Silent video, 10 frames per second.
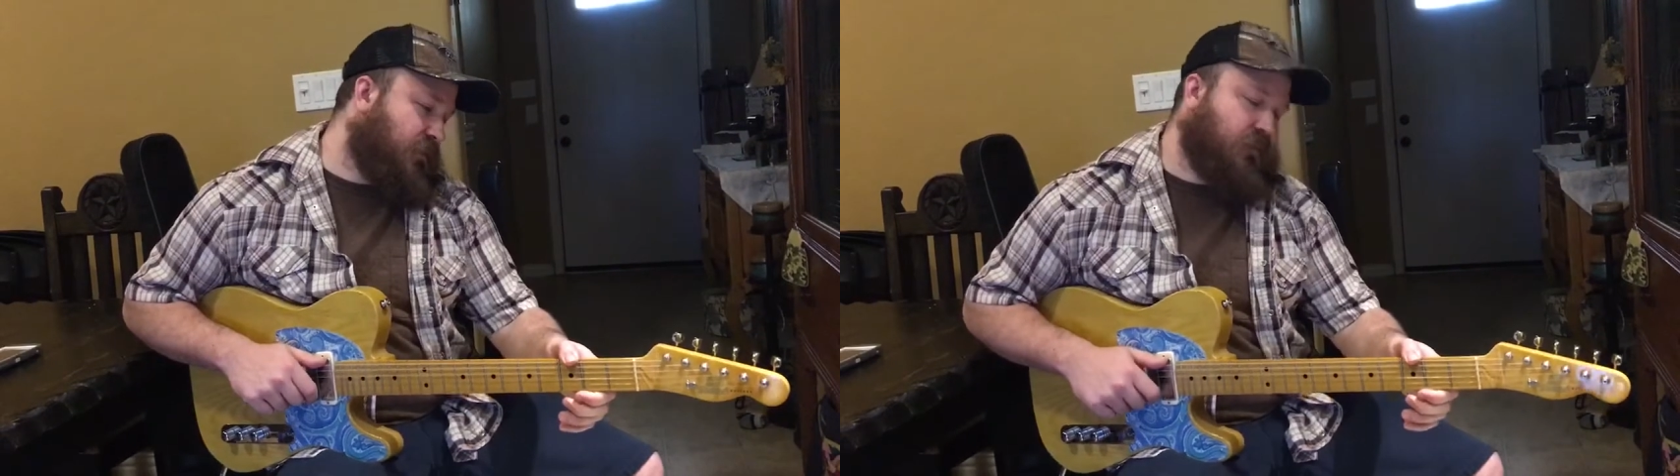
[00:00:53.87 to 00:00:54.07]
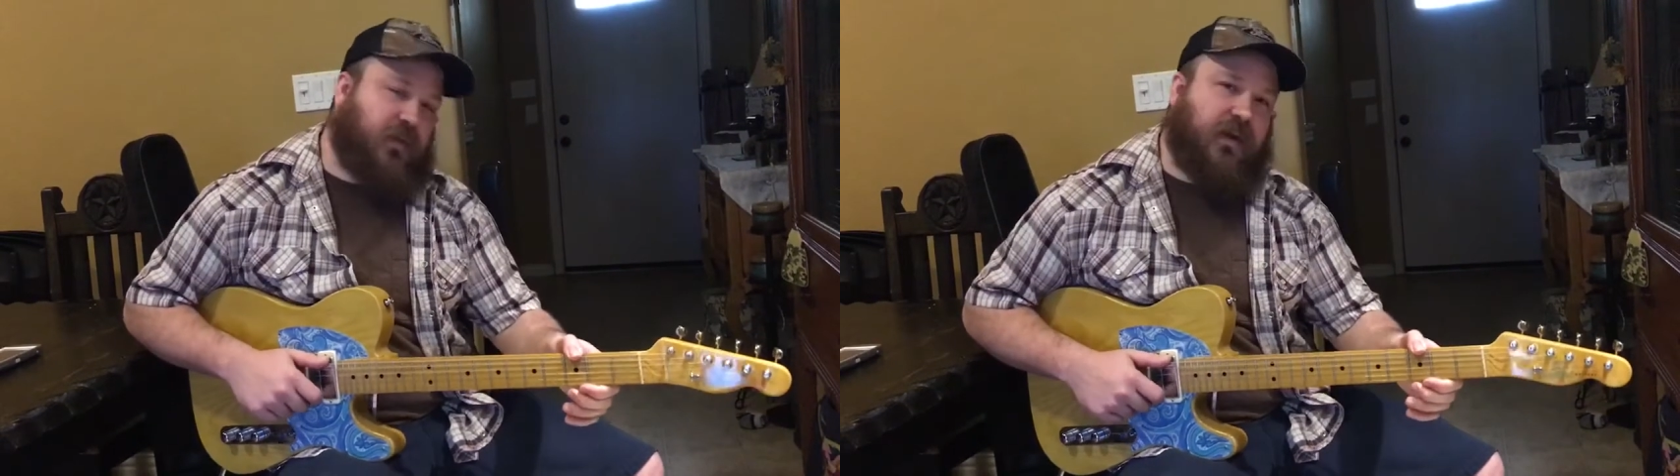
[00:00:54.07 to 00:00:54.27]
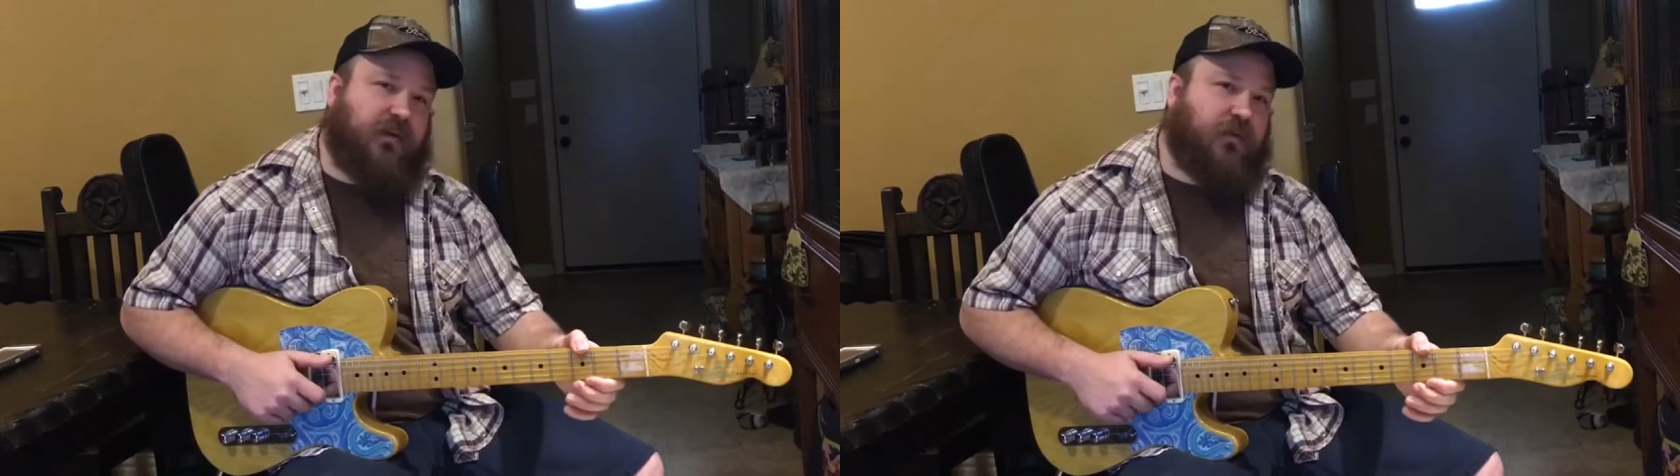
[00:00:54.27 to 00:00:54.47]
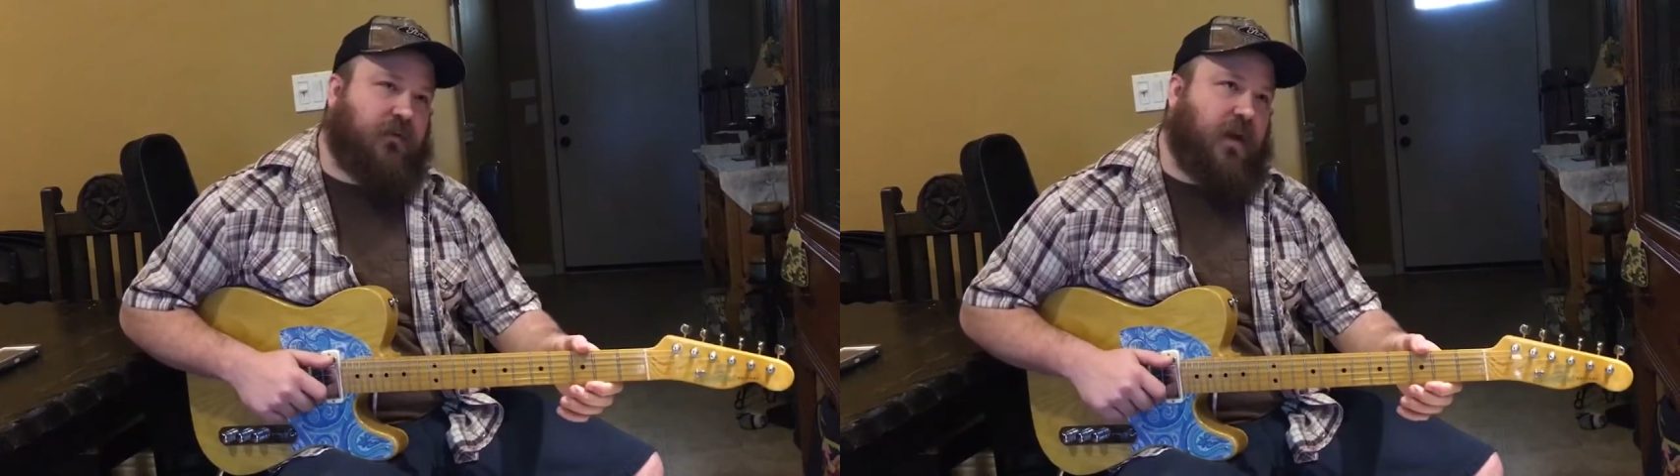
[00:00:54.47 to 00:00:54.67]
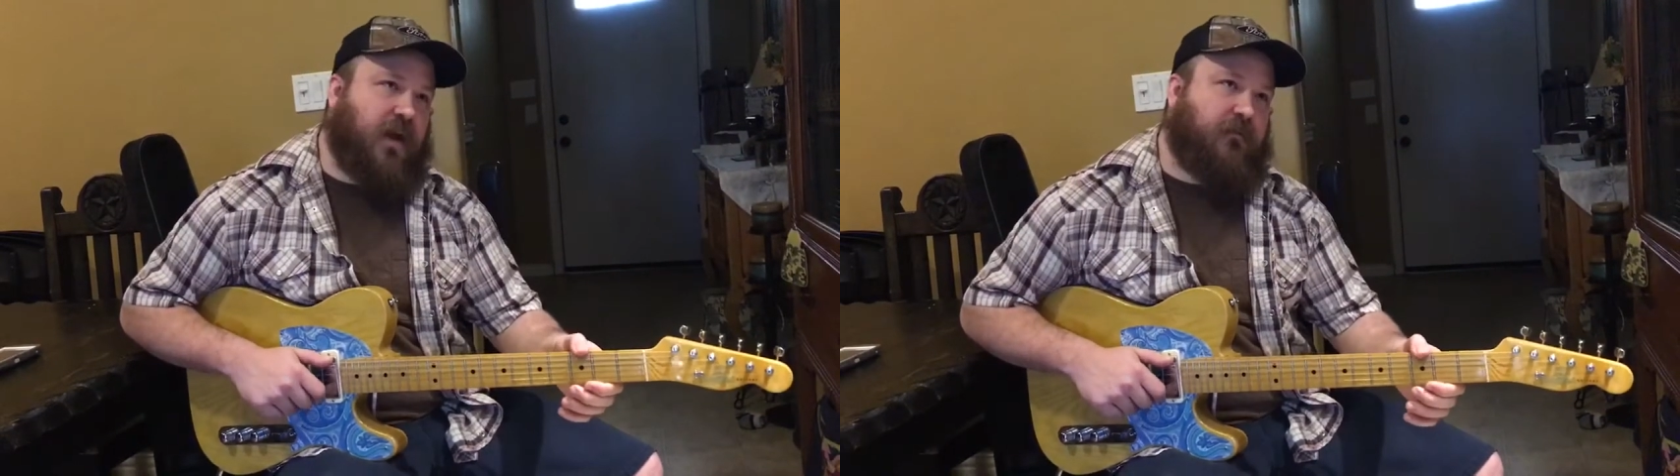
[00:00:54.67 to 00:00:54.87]
Played
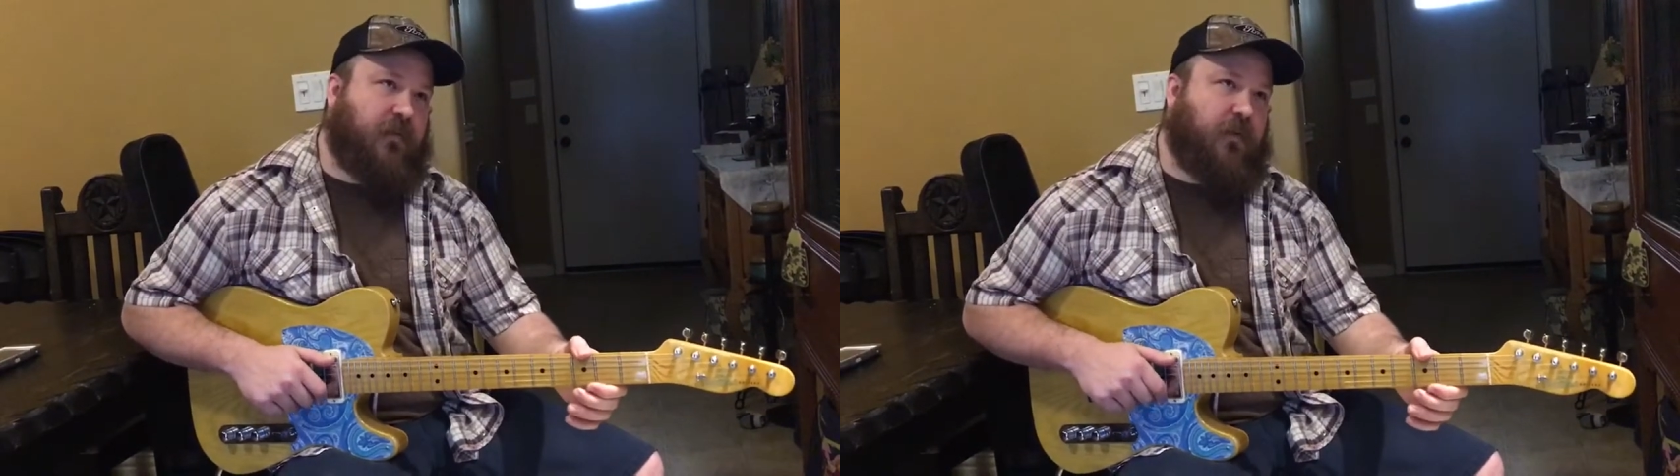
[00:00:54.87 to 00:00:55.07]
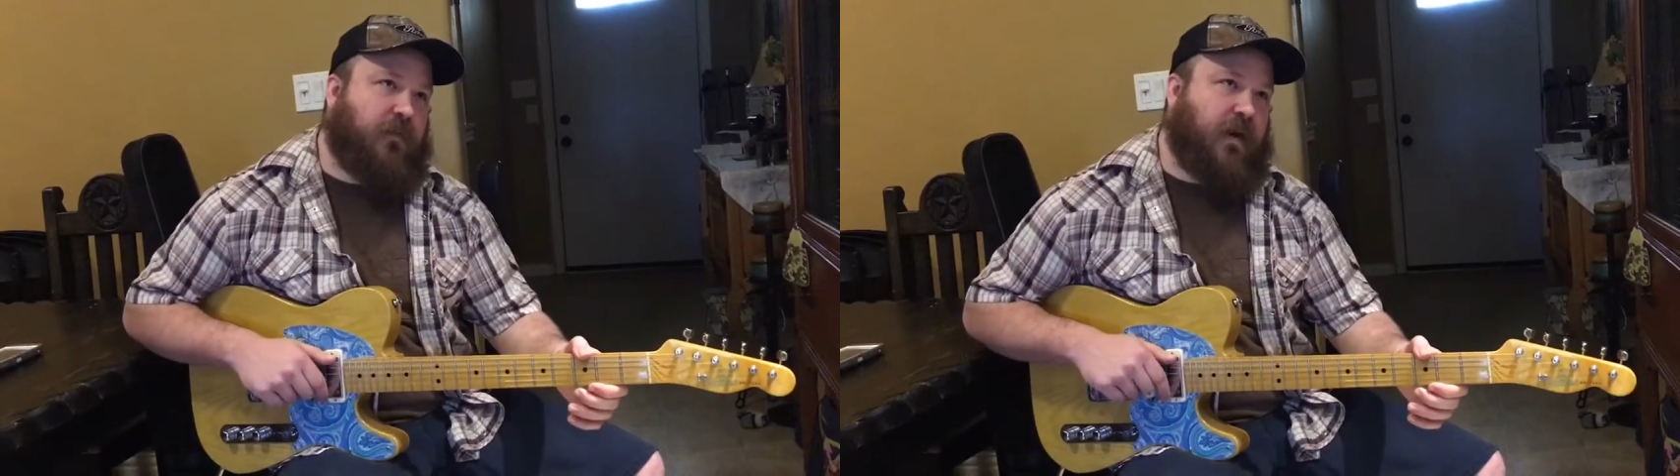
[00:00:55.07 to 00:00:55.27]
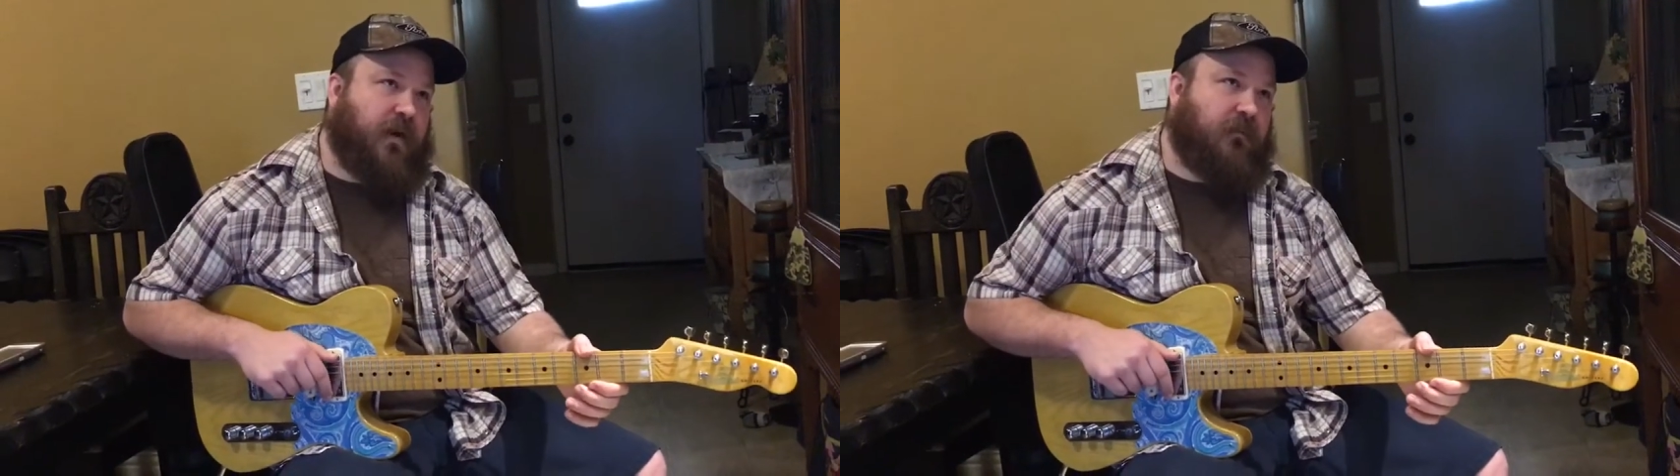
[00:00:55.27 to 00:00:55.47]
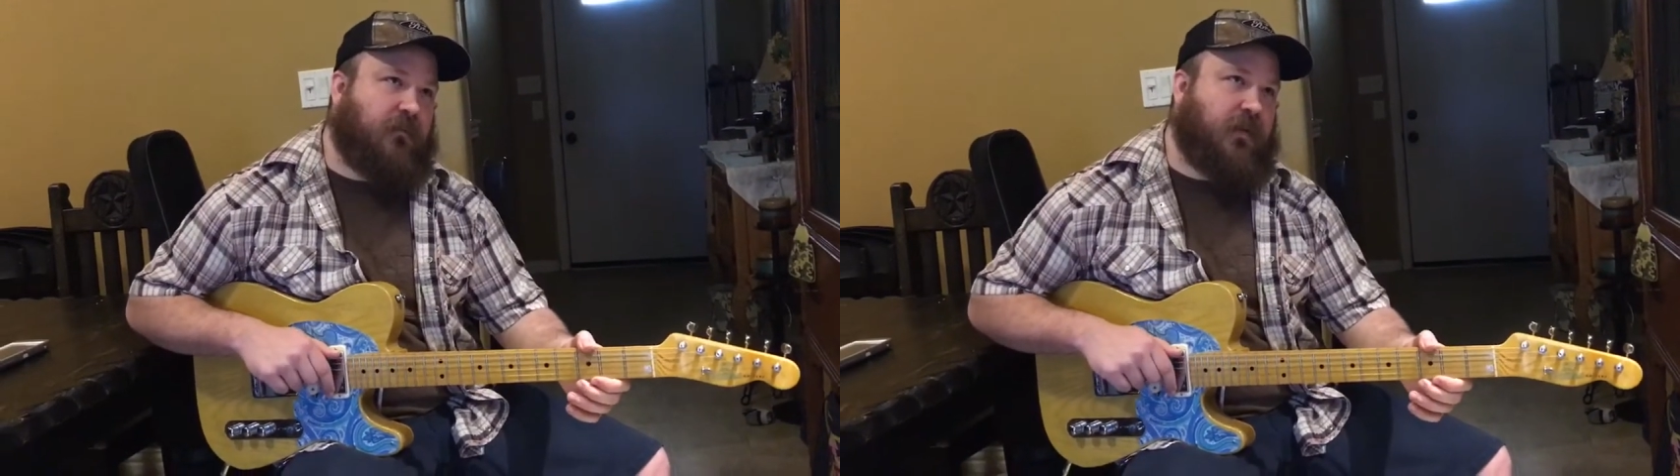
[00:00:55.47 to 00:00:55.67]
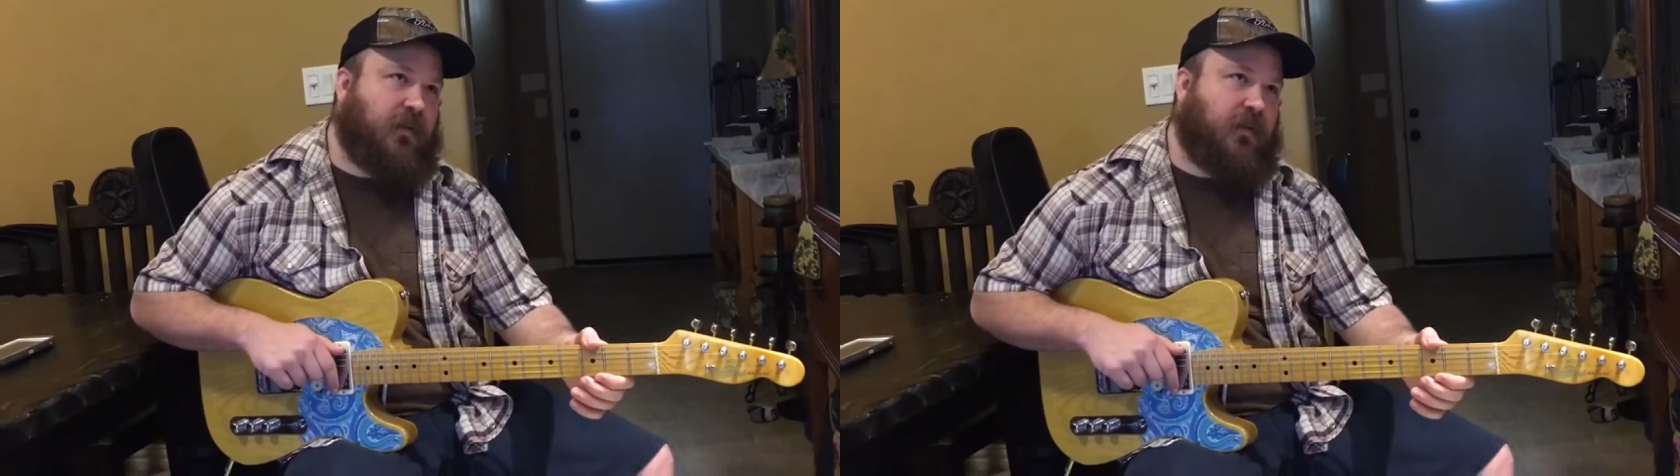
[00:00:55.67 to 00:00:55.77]
Strat for about